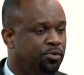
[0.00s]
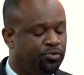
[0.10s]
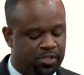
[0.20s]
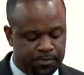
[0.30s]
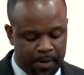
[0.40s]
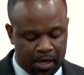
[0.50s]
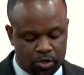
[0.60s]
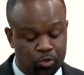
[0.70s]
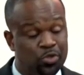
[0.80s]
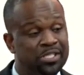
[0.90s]
with
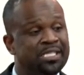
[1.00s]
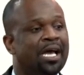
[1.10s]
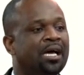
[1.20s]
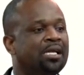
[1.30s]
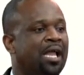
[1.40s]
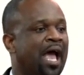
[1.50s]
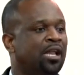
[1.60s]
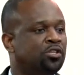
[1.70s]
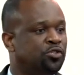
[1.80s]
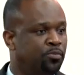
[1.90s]
respect to
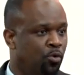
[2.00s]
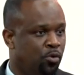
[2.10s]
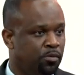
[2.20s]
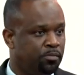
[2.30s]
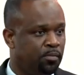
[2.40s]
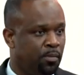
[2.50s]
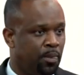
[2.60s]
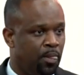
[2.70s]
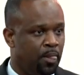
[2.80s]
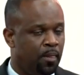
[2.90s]
second-hand smoke.
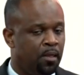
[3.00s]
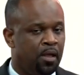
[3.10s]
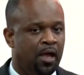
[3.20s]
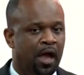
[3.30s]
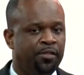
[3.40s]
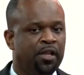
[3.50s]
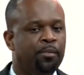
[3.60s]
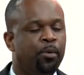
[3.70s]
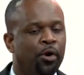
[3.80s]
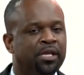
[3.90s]
I think
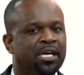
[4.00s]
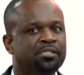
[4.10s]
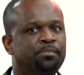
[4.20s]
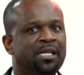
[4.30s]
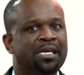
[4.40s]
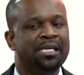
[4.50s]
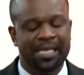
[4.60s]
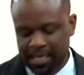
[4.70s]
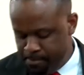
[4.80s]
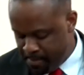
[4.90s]
the point has been
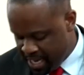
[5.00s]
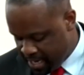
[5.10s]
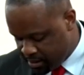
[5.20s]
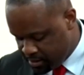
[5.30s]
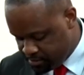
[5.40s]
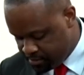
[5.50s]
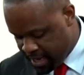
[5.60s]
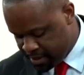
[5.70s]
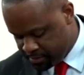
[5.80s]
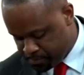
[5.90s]
clearly made
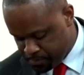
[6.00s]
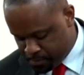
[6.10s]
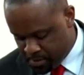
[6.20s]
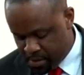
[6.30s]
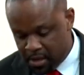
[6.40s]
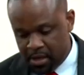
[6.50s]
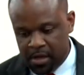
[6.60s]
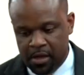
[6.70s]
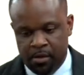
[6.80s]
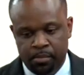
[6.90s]
that
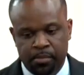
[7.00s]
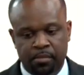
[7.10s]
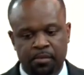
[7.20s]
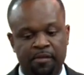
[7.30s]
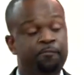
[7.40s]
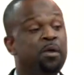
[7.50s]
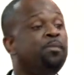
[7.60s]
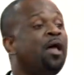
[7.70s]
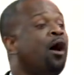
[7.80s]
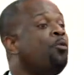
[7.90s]
if
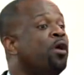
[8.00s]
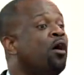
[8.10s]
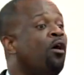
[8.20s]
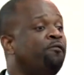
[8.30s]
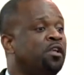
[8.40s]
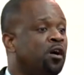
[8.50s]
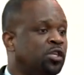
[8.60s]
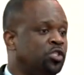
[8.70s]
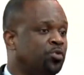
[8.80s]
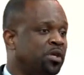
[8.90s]
people are aware of the
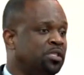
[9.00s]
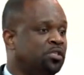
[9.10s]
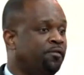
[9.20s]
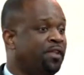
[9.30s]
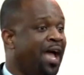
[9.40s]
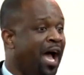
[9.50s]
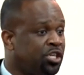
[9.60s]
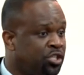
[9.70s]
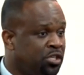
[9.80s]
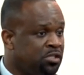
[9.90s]
consequences of their
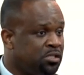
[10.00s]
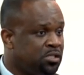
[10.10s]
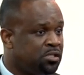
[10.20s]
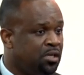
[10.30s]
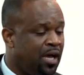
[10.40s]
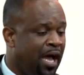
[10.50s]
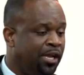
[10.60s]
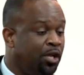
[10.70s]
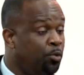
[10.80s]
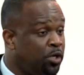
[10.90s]
actions
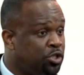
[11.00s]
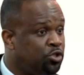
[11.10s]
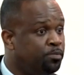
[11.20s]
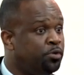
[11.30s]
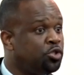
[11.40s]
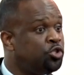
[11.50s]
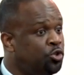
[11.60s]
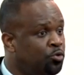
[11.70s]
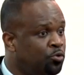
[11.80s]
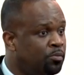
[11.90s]
and they wish to
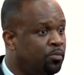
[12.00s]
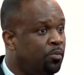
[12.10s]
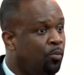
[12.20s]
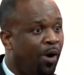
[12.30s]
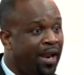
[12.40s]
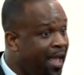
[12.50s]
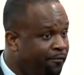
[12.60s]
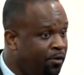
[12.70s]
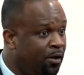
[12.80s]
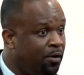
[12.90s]
pursue
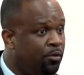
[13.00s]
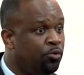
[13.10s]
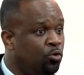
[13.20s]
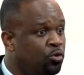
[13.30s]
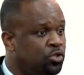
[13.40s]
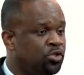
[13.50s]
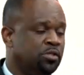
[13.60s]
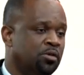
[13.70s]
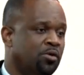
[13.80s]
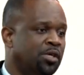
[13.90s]
whatever
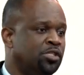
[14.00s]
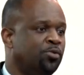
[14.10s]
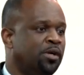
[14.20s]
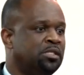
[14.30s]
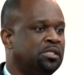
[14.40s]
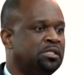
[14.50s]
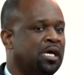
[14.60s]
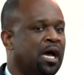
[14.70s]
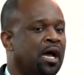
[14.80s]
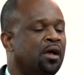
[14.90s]
those consequences
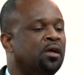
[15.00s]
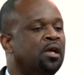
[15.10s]
are,